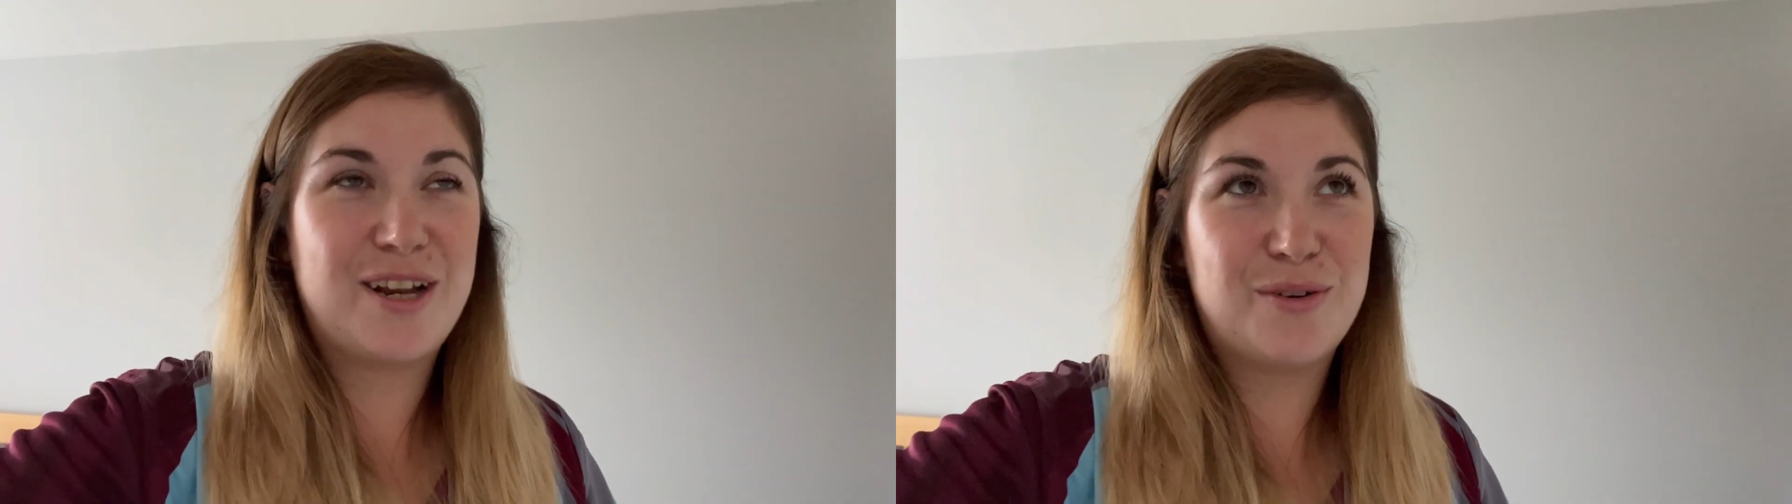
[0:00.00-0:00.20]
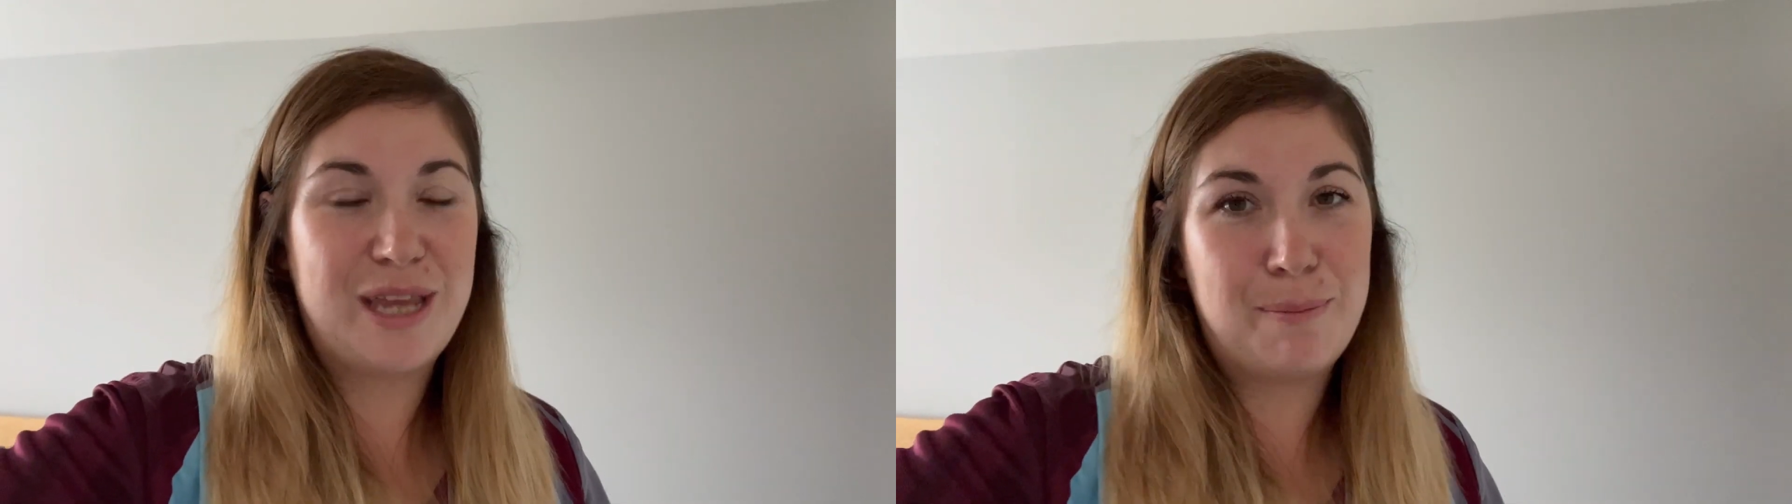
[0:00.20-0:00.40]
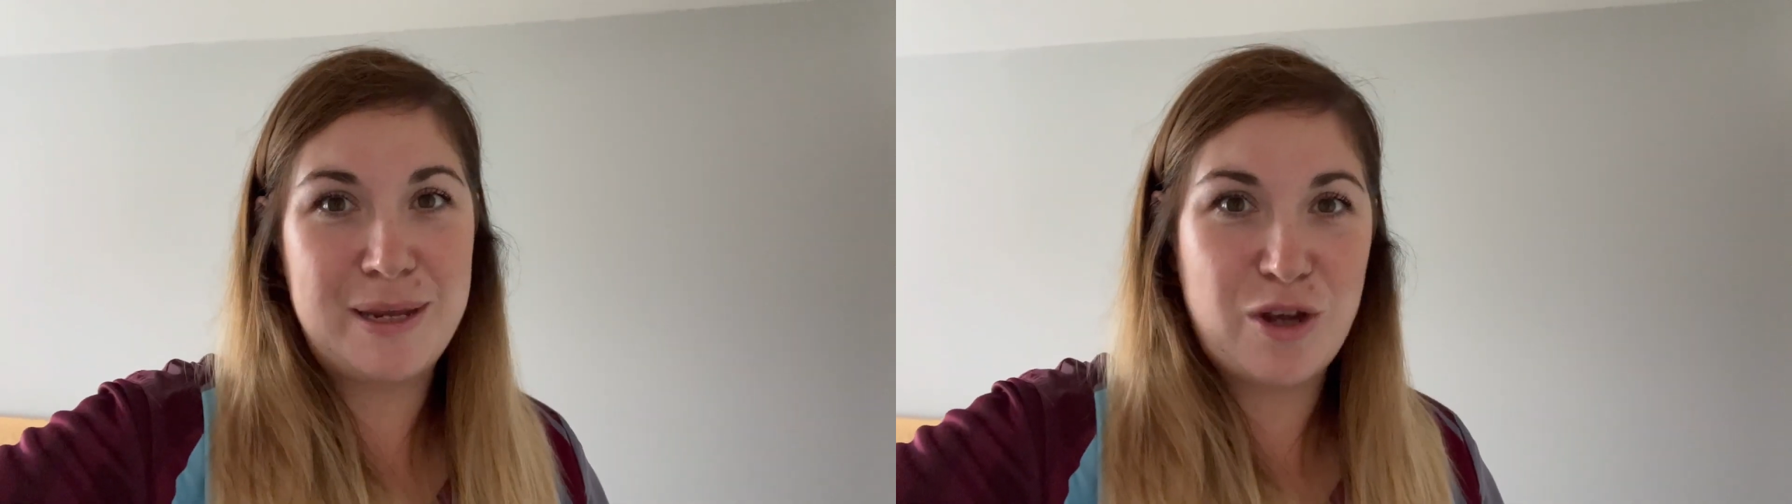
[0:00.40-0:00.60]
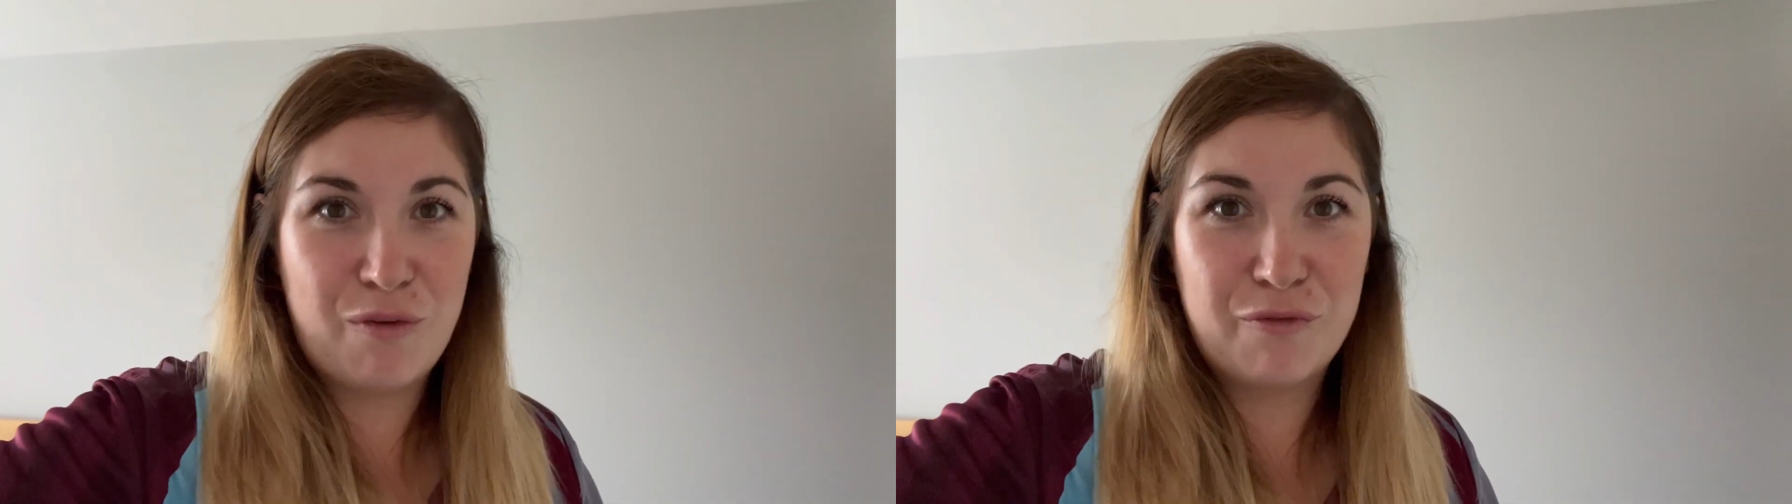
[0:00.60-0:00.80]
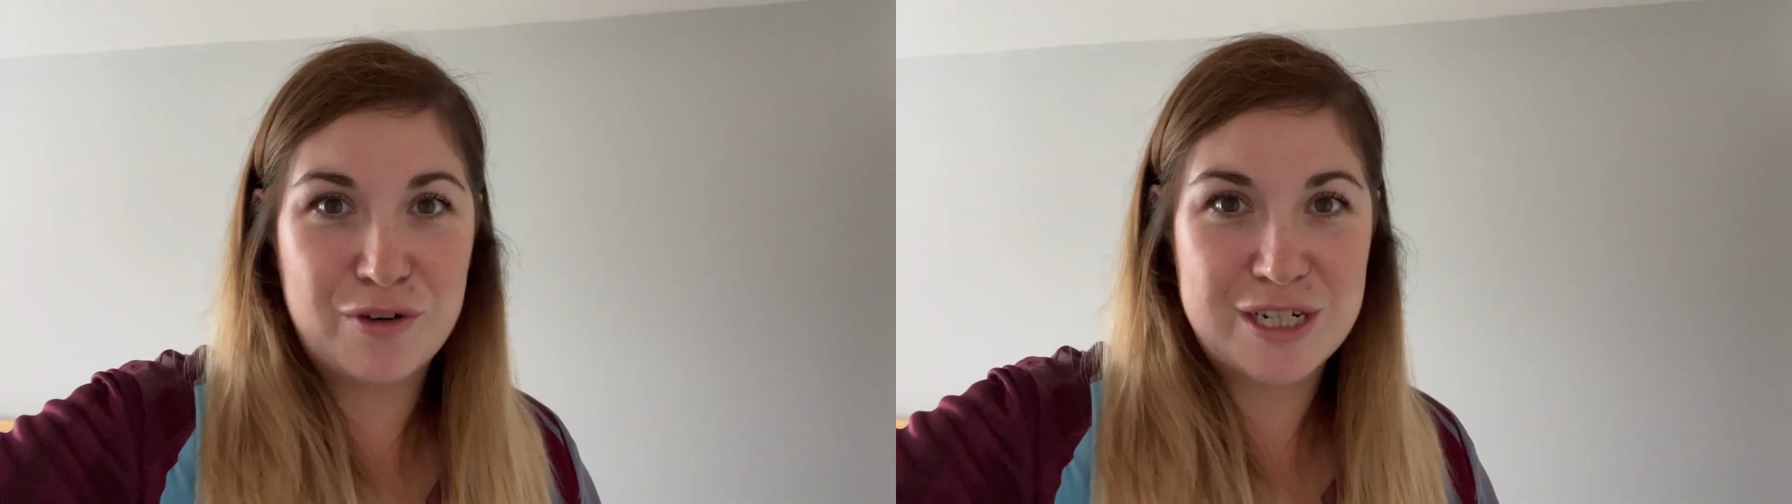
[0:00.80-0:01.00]
oh yeah, be
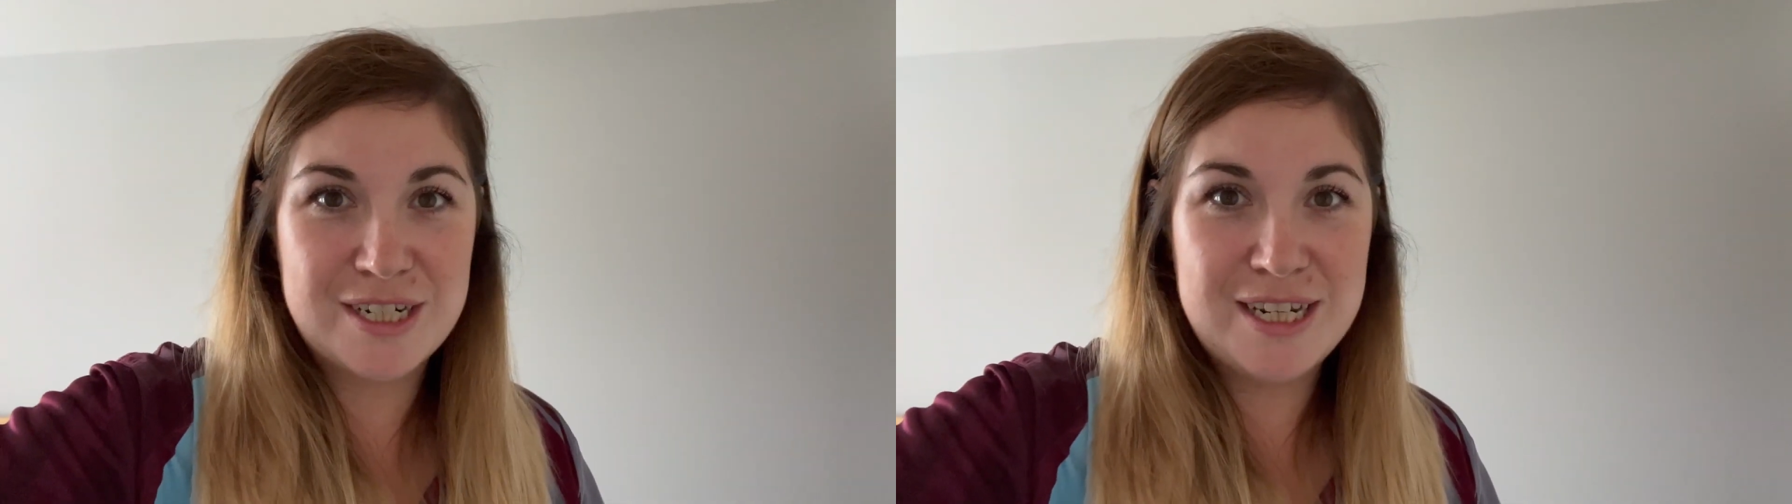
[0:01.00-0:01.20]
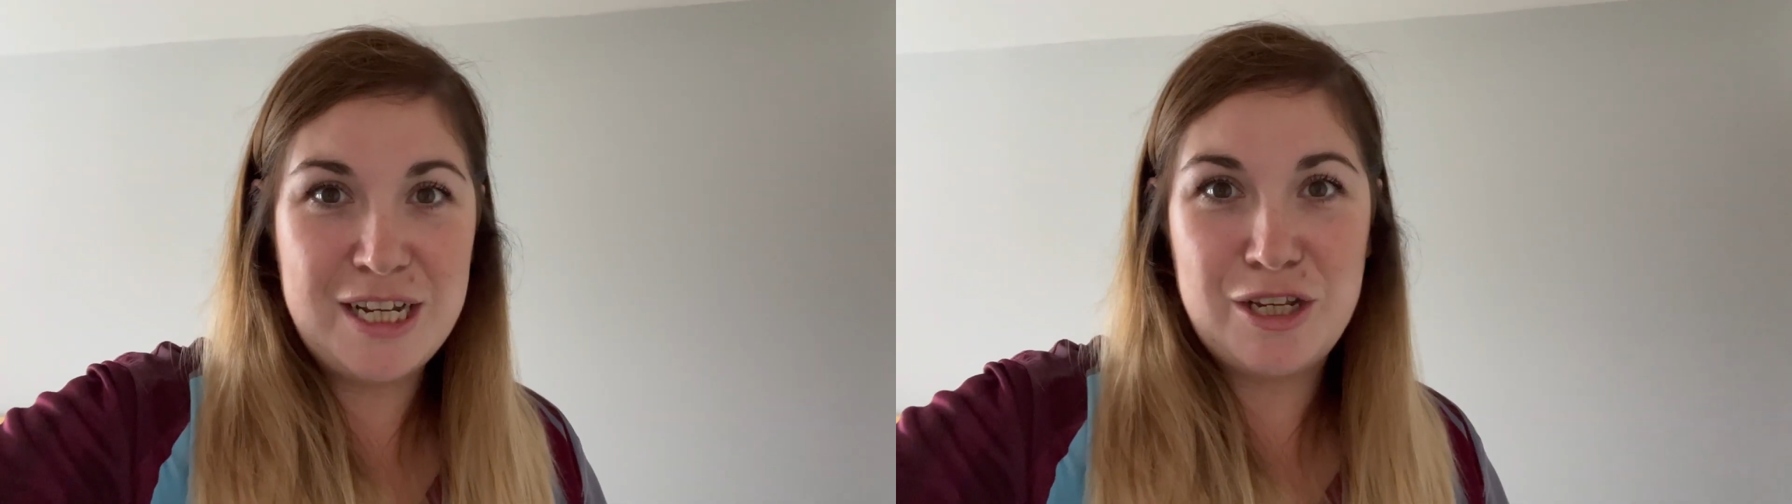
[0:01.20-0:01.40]
confident.